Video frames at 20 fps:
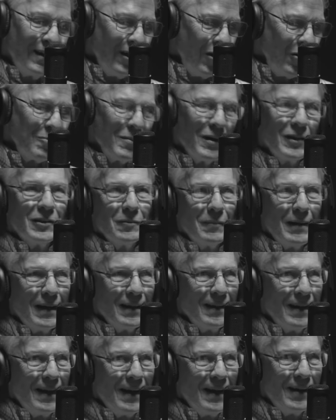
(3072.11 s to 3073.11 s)
know much about
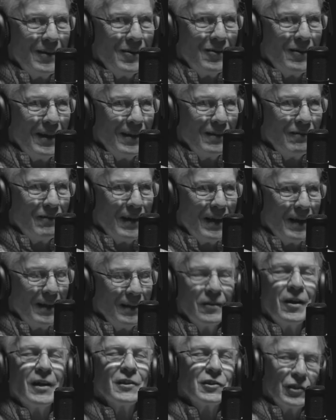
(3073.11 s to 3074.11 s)
the Idrang Valley.
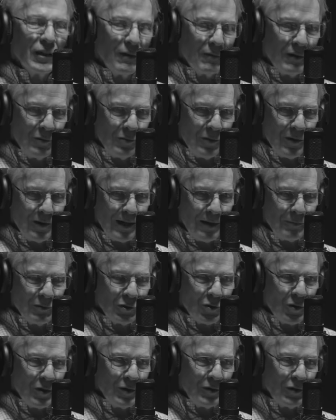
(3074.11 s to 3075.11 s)
Not 71, I'm
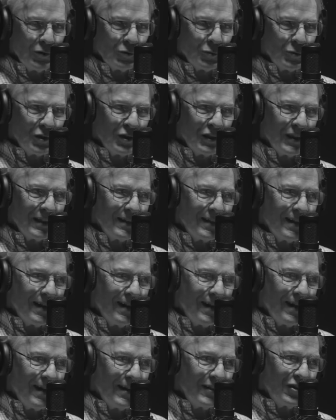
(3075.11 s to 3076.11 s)
sorry. This was in
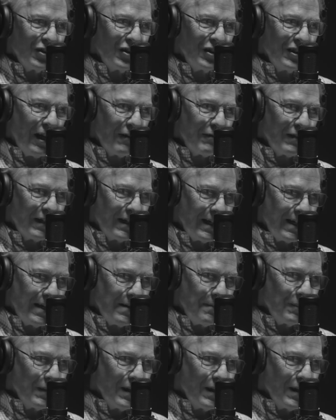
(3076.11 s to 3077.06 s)
70